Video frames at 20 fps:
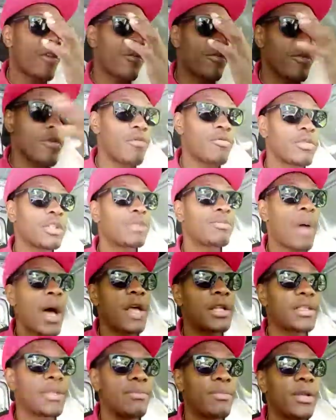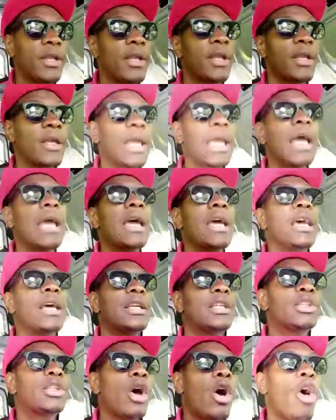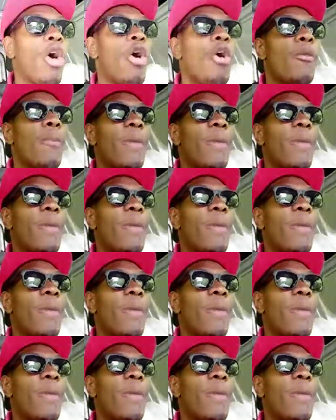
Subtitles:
full responsibility. It's all